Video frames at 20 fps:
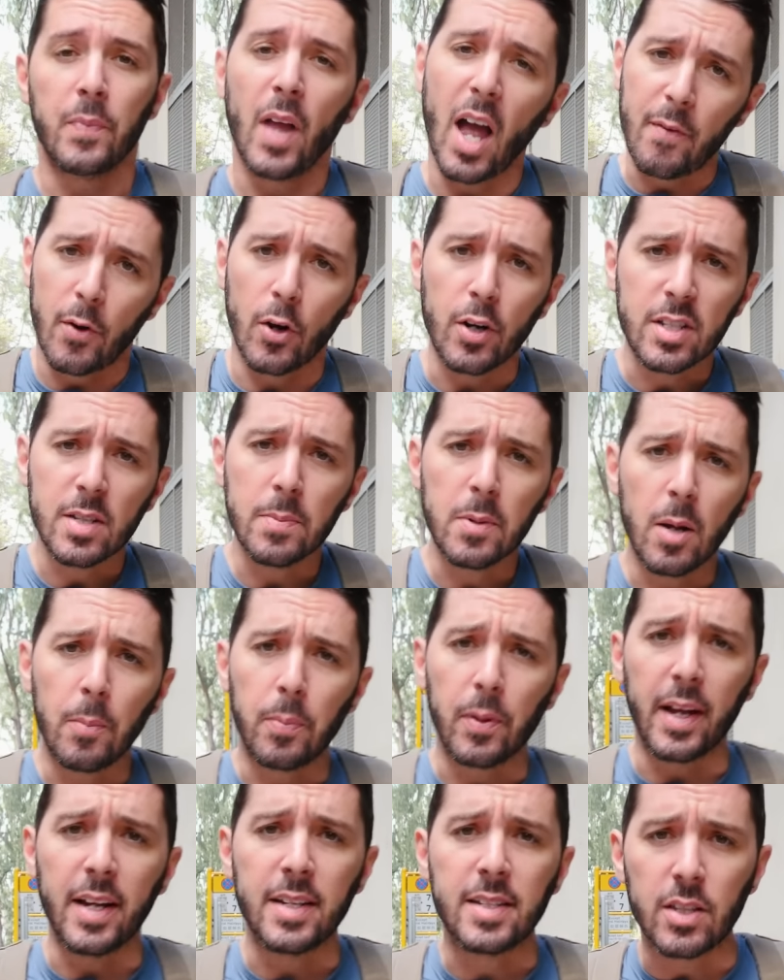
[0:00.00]
I've heard some
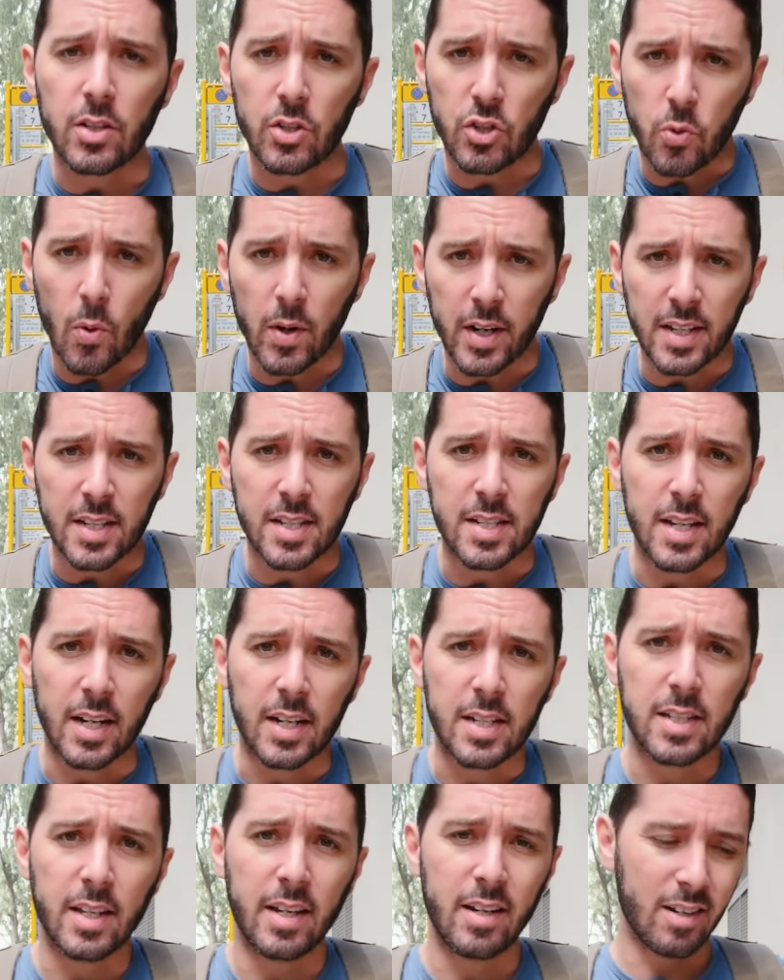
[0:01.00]
complaints that the
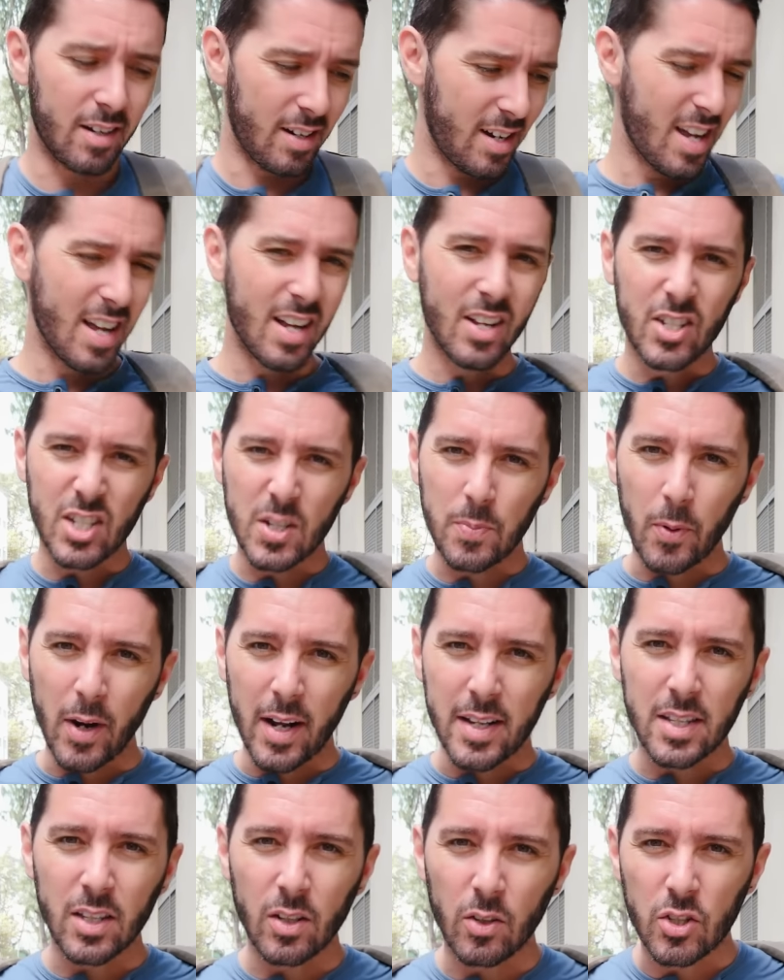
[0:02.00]
26 liter
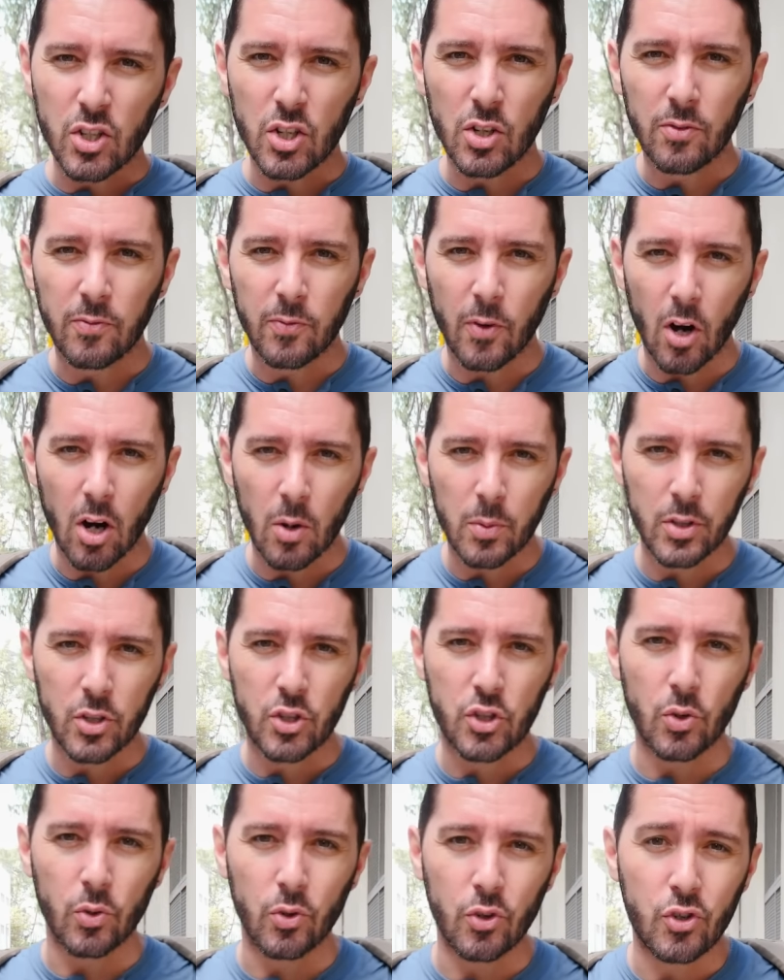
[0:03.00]
spreads a little too far with the
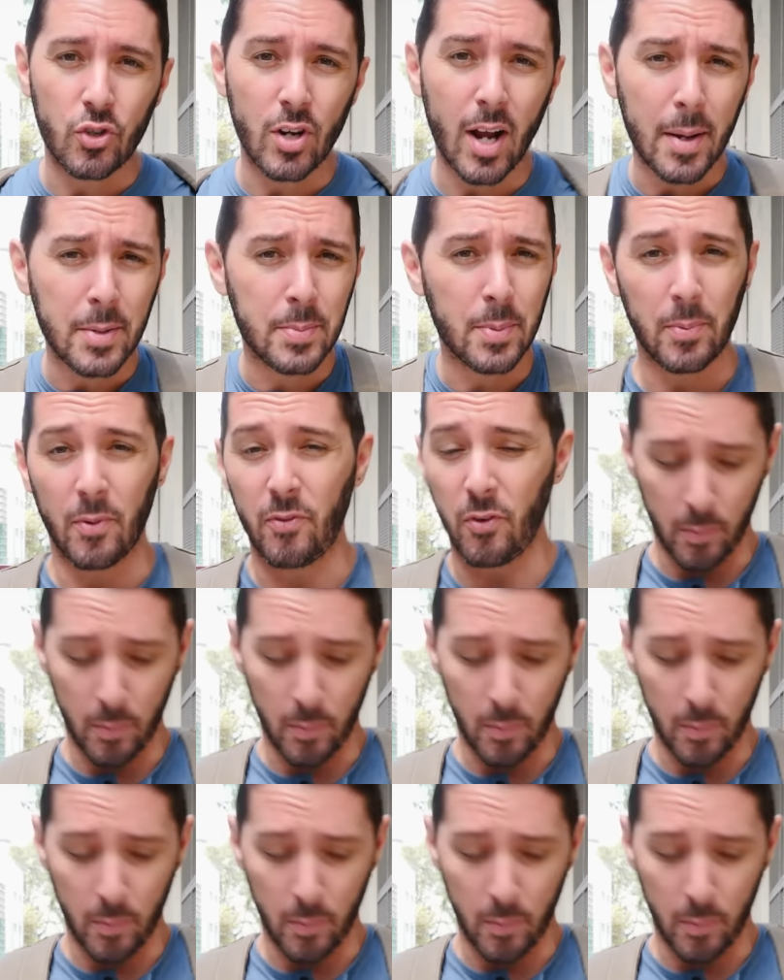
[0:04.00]
shoulder straps, but